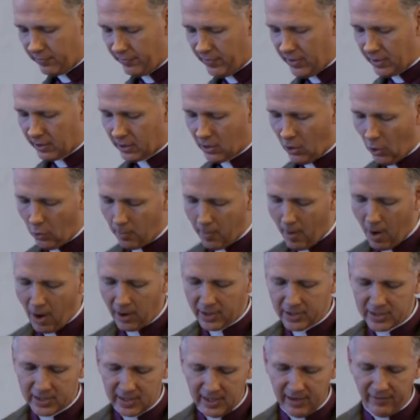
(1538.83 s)
the Via
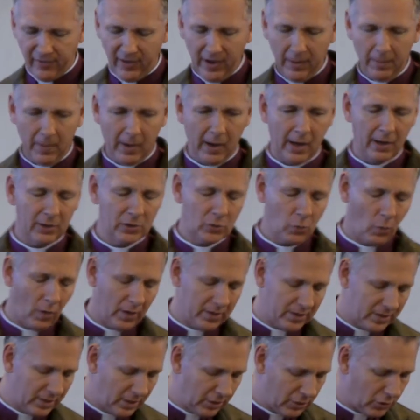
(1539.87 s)
Comox, and if anybody else
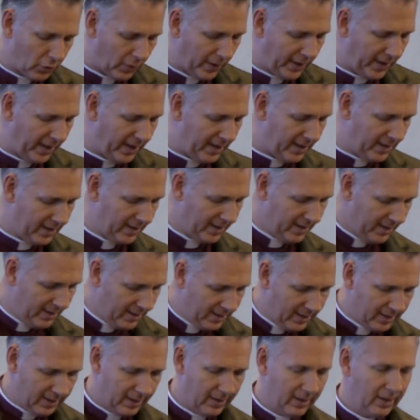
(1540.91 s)
wants to join in,
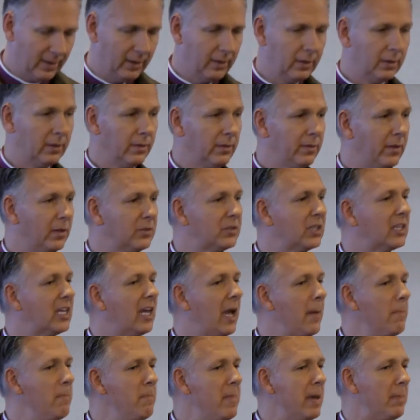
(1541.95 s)
there's a
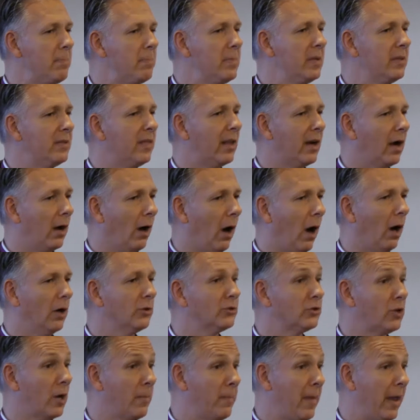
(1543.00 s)
commitment that our
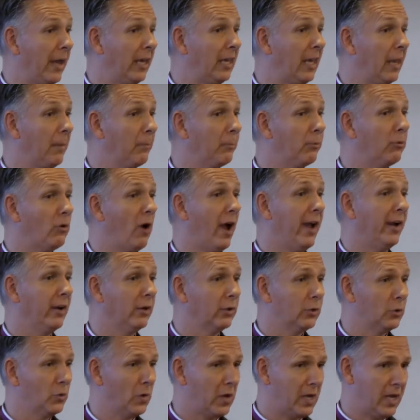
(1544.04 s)
hearts are making
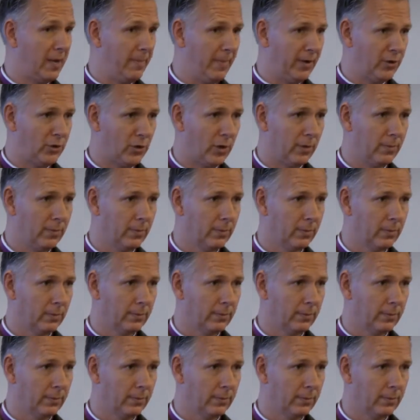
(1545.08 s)
prior to a commission.